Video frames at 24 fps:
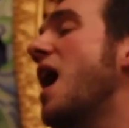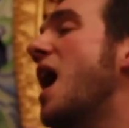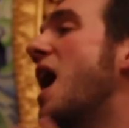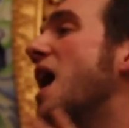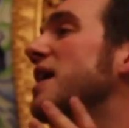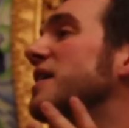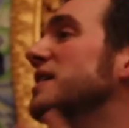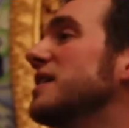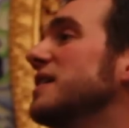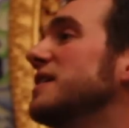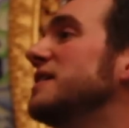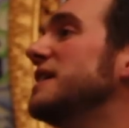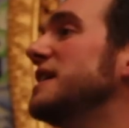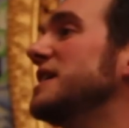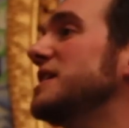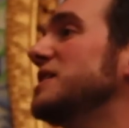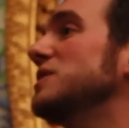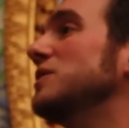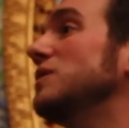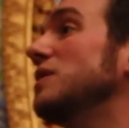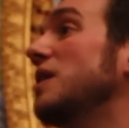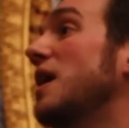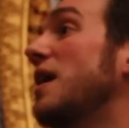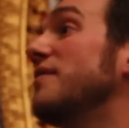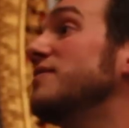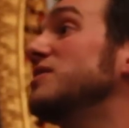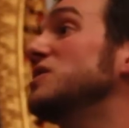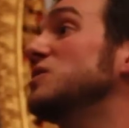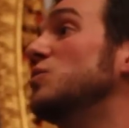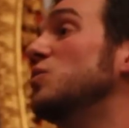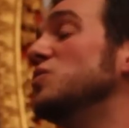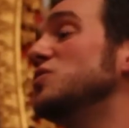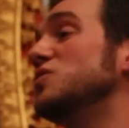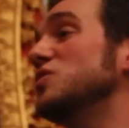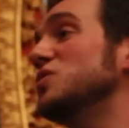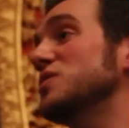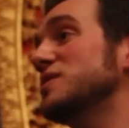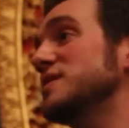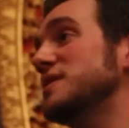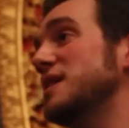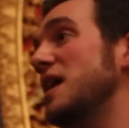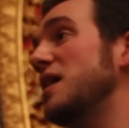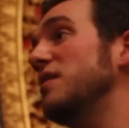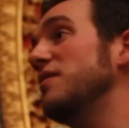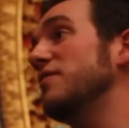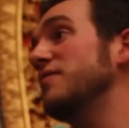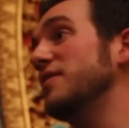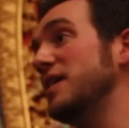Unconditional love towards
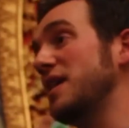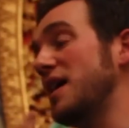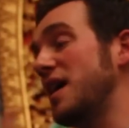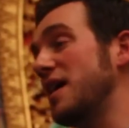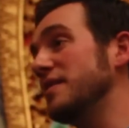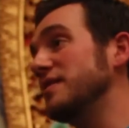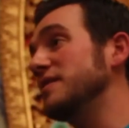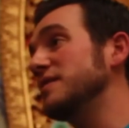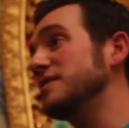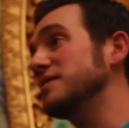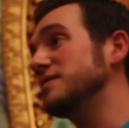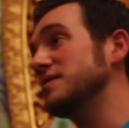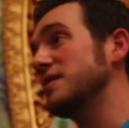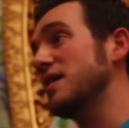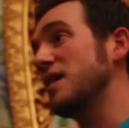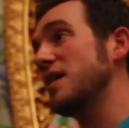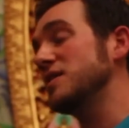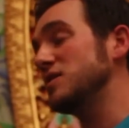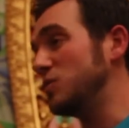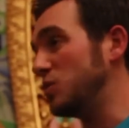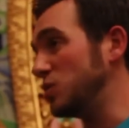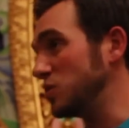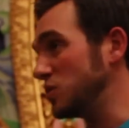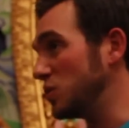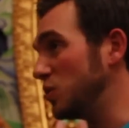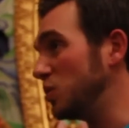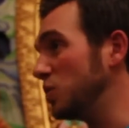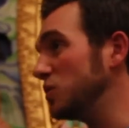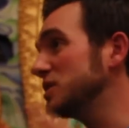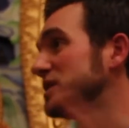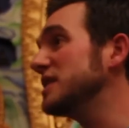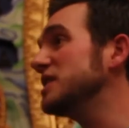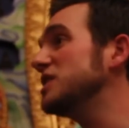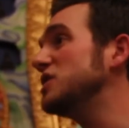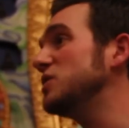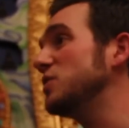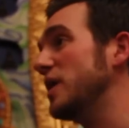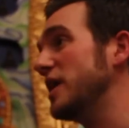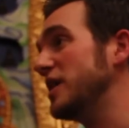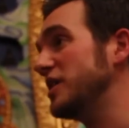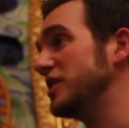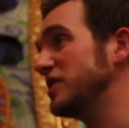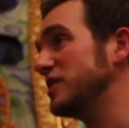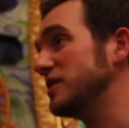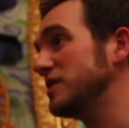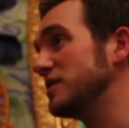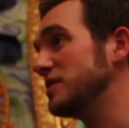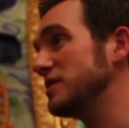yourself and others, towards all
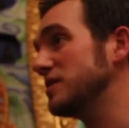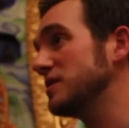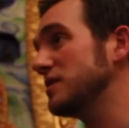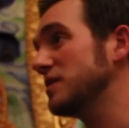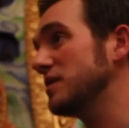situations.